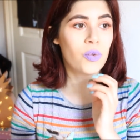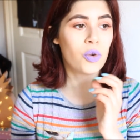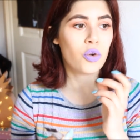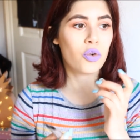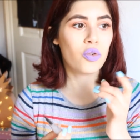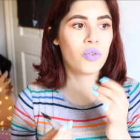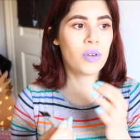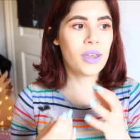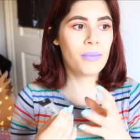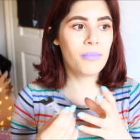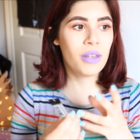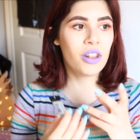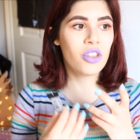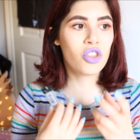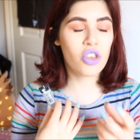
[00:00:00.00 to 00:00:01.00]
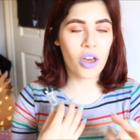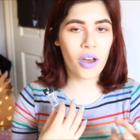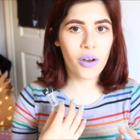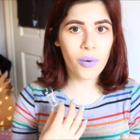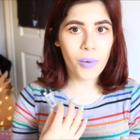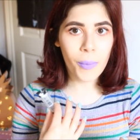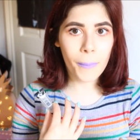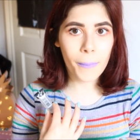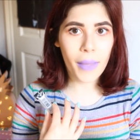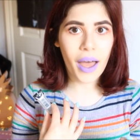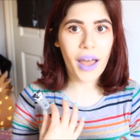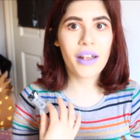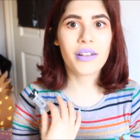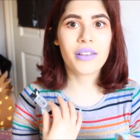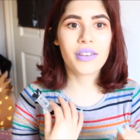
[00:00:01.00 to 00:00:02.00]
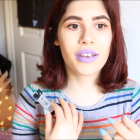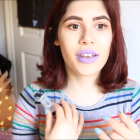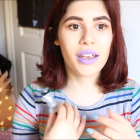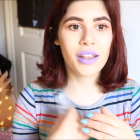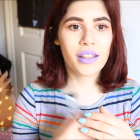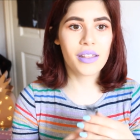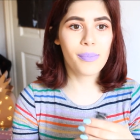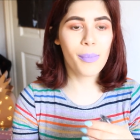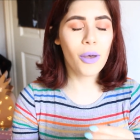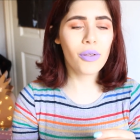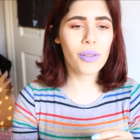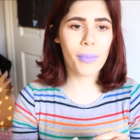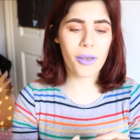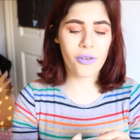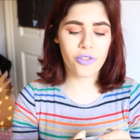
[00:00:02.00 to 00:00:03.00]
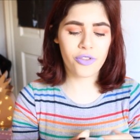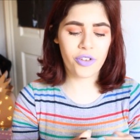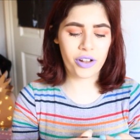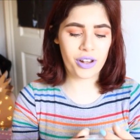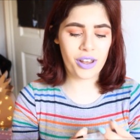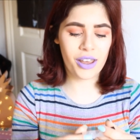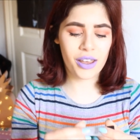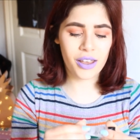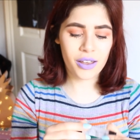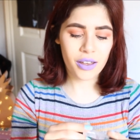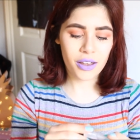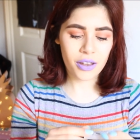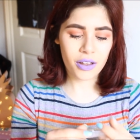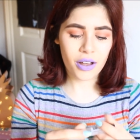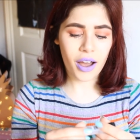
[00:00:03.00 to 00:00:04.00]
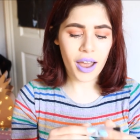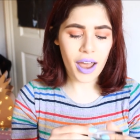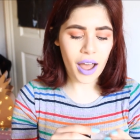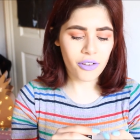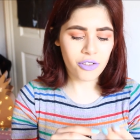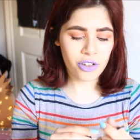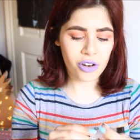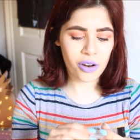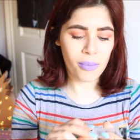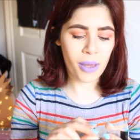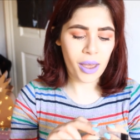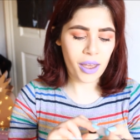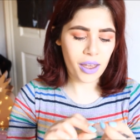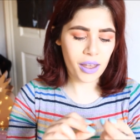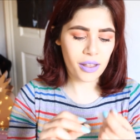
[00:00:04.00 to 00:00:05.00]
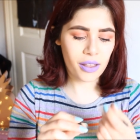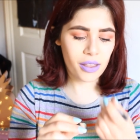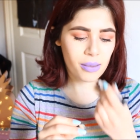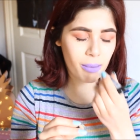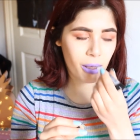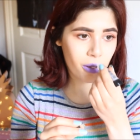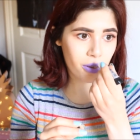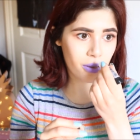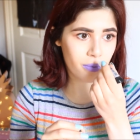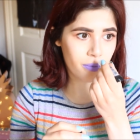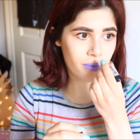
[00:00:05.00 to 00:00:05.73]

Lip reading: creamy gel, and it smells a bit funny, I have to admit. It smells